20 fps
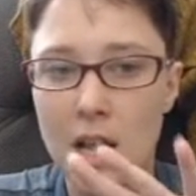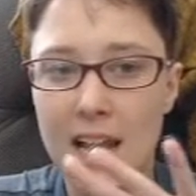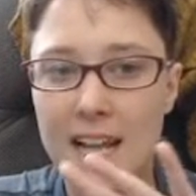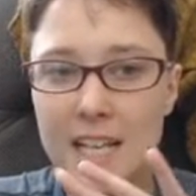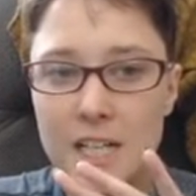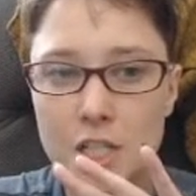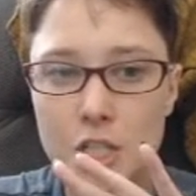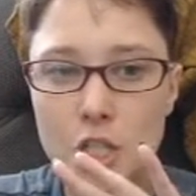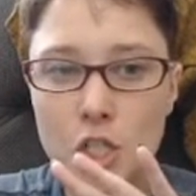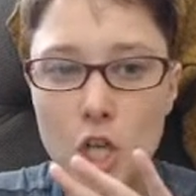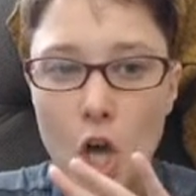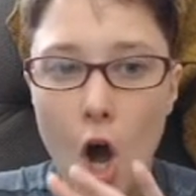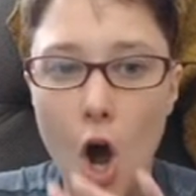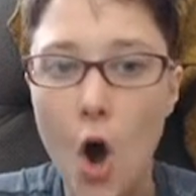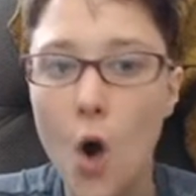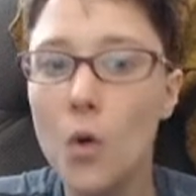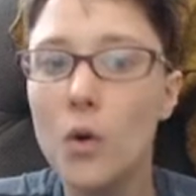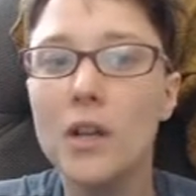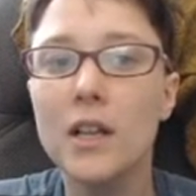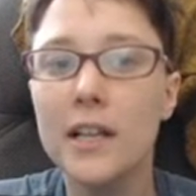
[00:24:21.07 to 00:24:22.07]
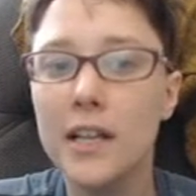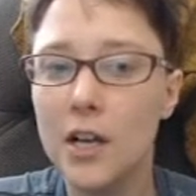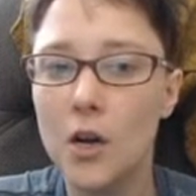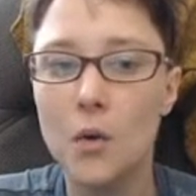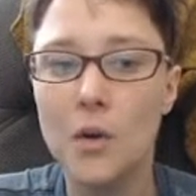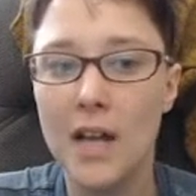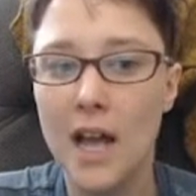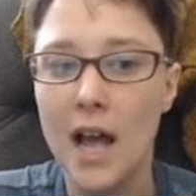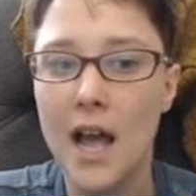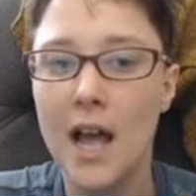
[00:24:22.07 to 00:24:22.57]
is totally
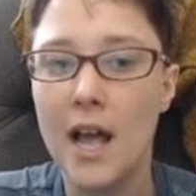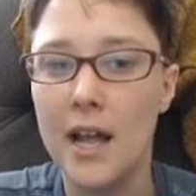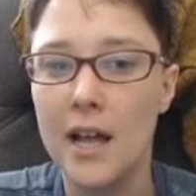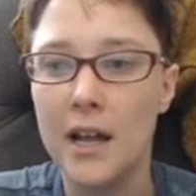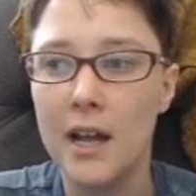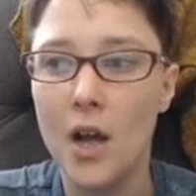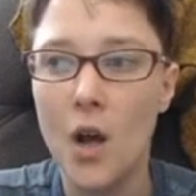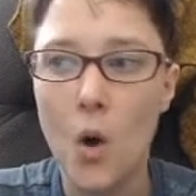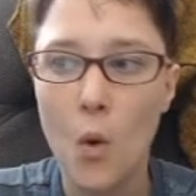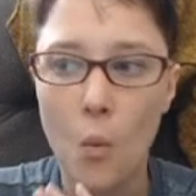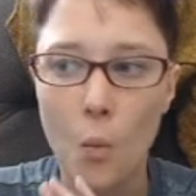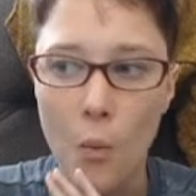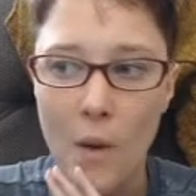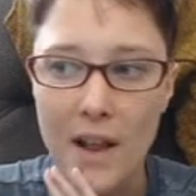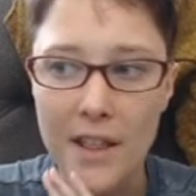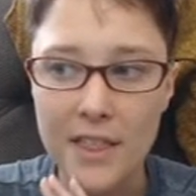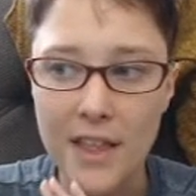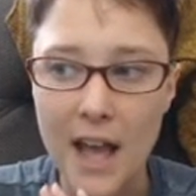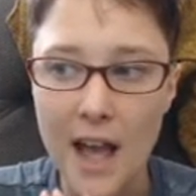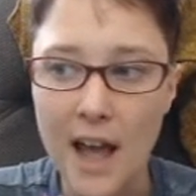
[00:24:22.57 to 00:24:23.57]
okay with